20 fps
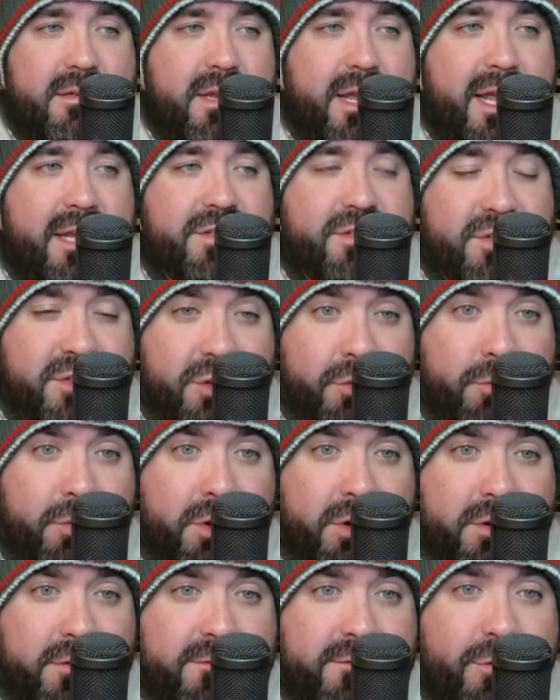a
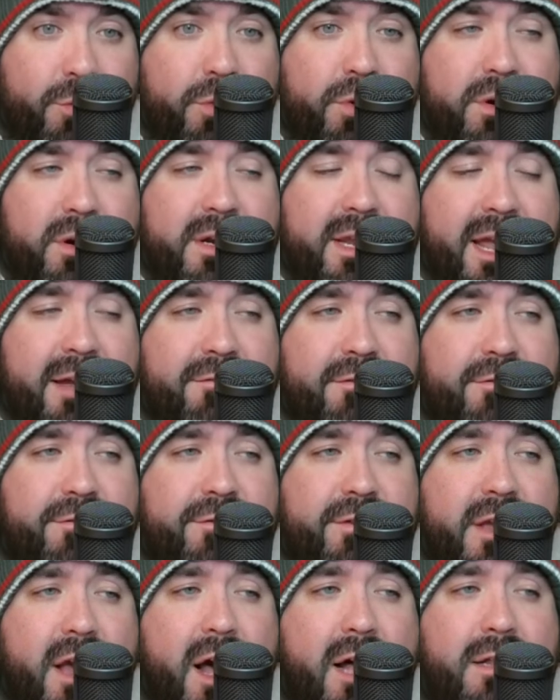suitor for Kevin
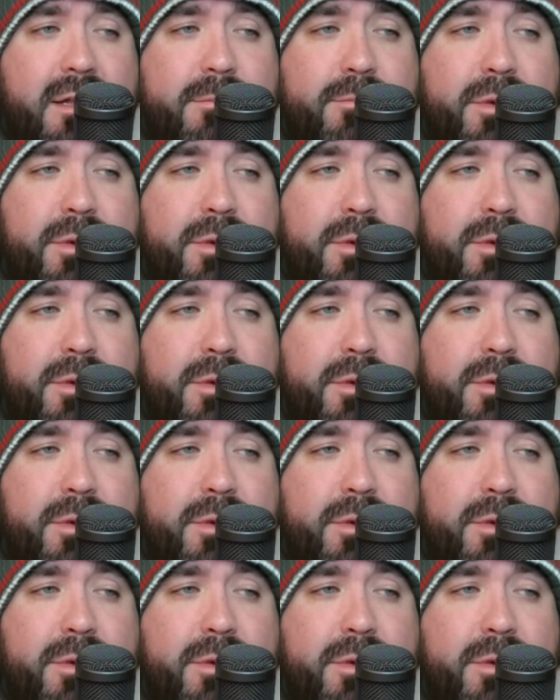Fiala.